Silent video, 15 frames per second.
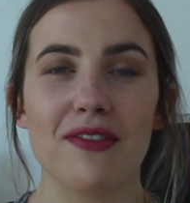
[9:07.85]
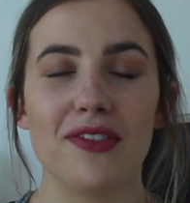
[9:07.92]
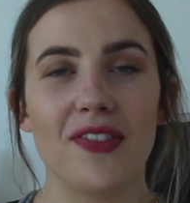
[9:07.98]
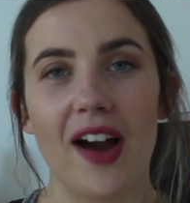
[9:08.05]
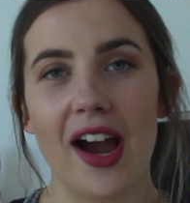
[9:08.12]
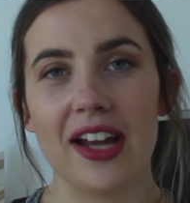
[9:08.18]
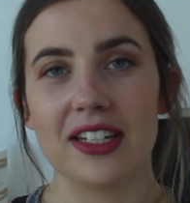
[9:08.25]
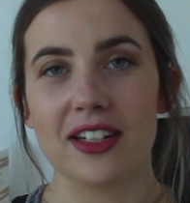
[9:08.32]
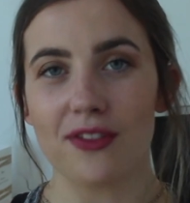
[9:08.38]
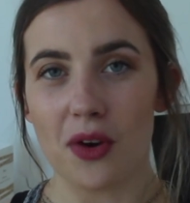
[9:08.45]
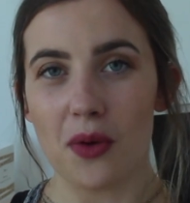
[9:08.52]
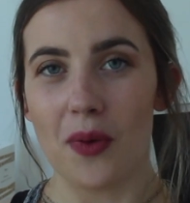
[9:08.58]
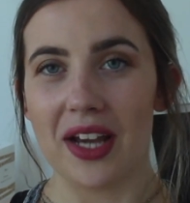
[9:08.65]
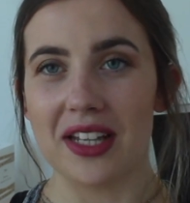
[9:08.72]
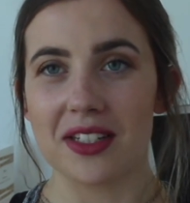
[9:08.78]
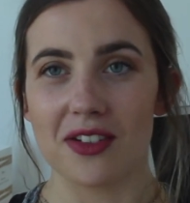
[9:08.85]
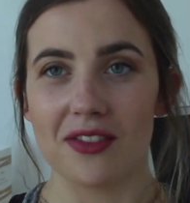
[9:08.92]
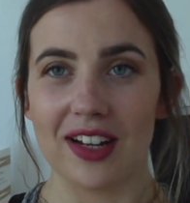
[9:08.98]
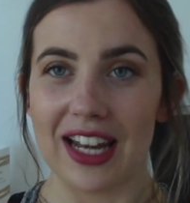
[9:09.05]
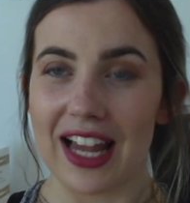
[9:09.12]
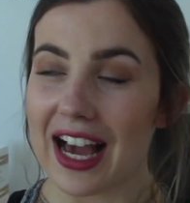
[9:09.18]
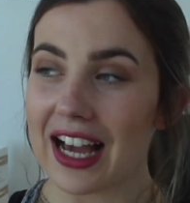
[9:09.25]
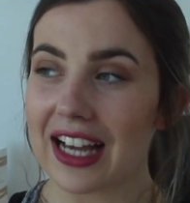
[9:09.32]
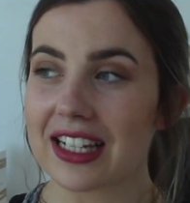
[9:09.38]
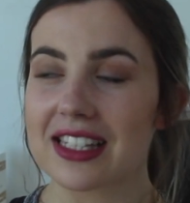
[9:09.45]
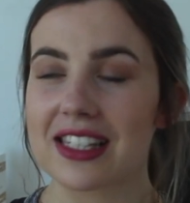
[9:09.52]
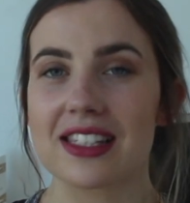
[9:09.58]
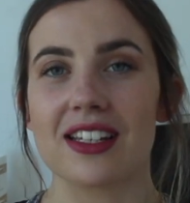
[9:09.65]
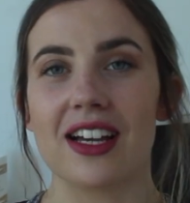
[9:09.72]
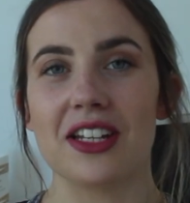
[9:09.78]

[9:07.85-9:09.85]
and find different ways to relax.